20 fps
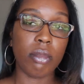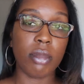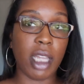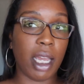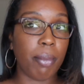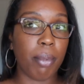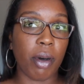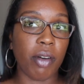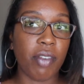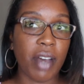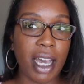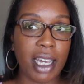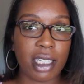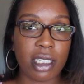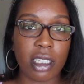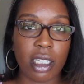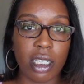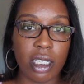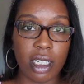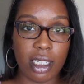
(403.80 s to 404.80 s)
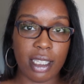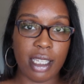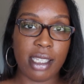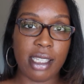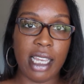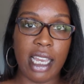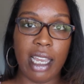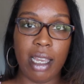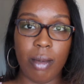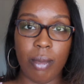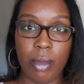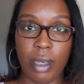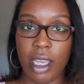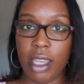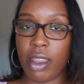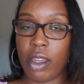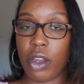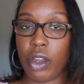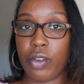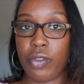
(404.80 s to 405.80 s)
They both actually look the same,
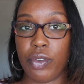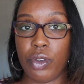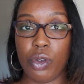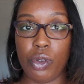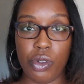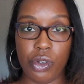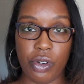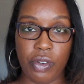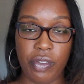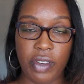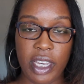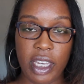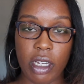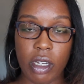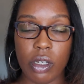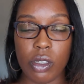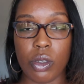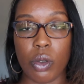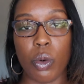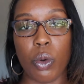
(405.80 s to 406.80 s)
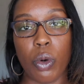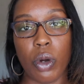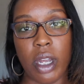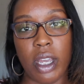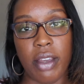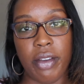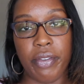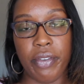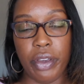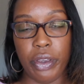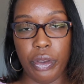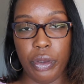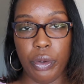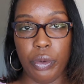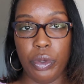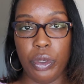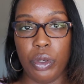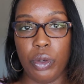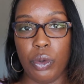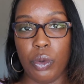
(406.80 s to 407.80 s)
either if you use your fingers or if
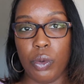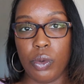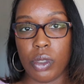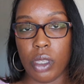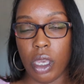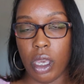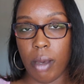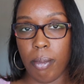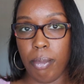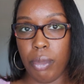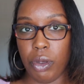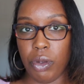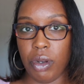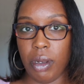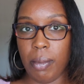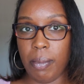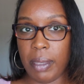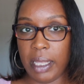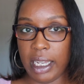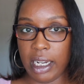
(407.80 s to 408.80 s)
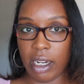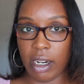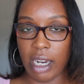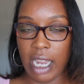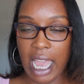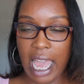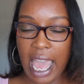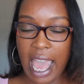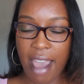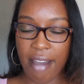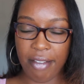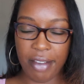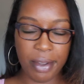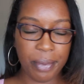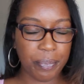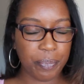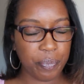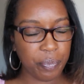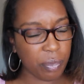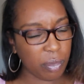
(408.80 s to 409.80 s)
you use a beauty blender.
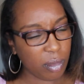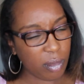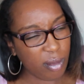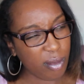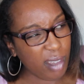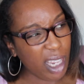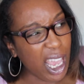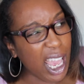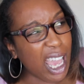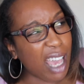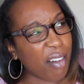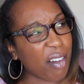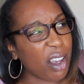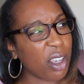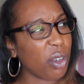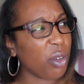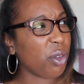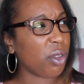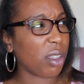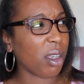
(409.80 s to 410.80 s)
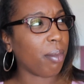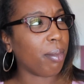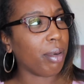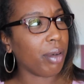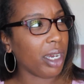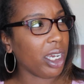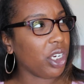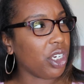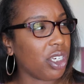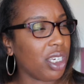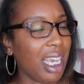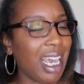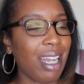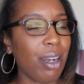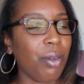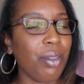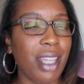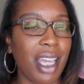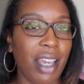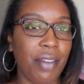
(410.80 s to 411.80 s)
Have I used a brush? I
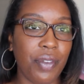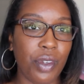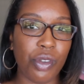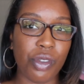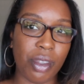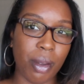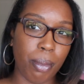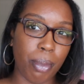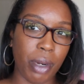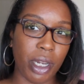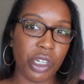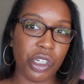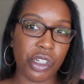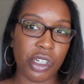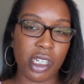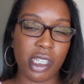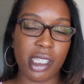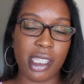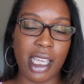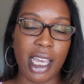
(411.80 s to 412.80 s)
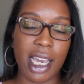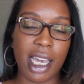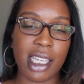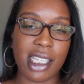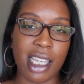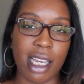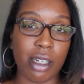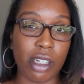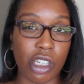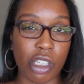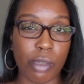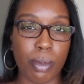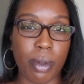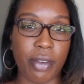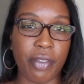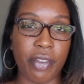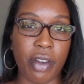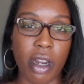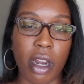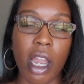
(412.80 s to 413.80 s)
don't think I've used a brush just yet, because I just
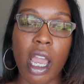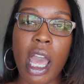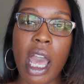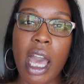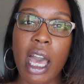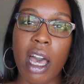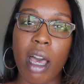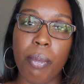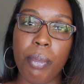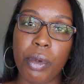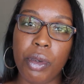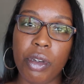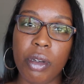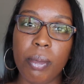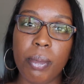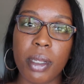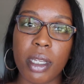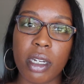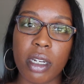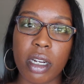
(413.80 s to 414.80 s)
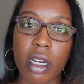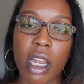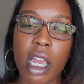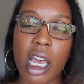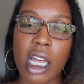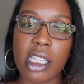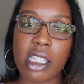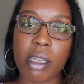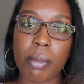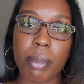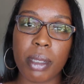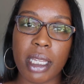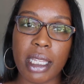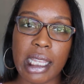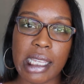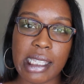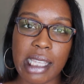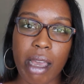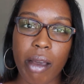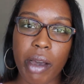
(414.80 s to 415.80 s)
prefer a beauty blender to blend
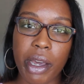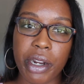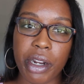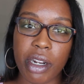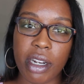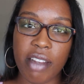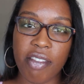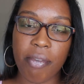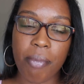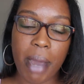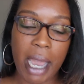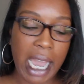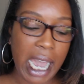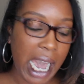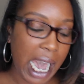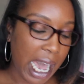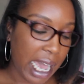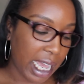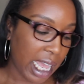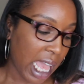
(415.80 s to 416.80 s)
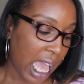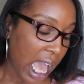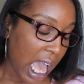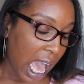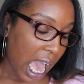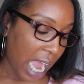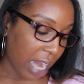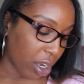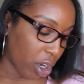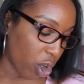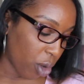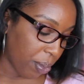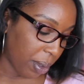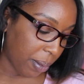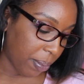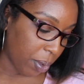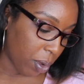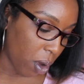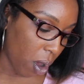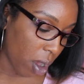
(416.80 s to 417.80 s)
this out underneath my eye. I know
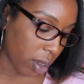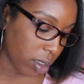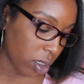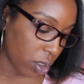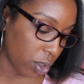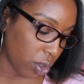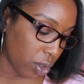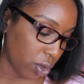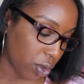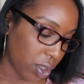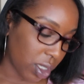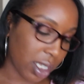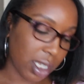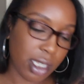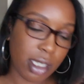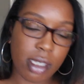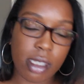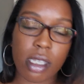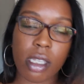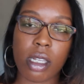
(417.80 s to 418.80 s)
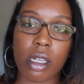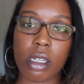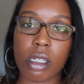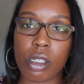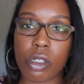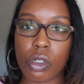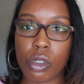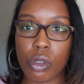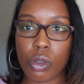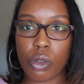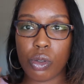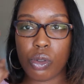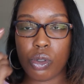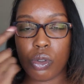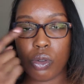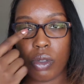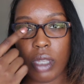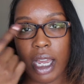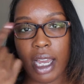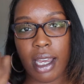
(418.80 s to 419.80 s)
people also use concealer to
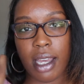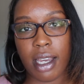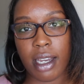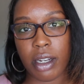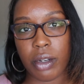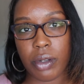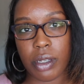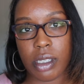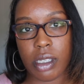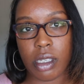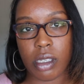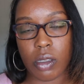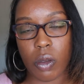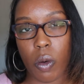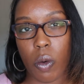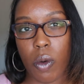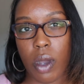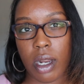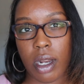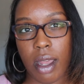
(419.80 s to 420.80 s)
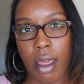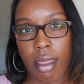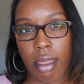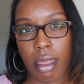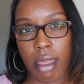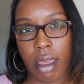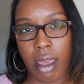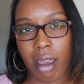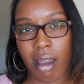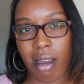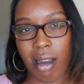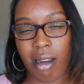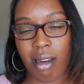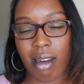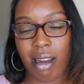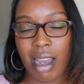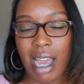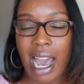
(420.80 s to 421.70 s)
do like cut creases on their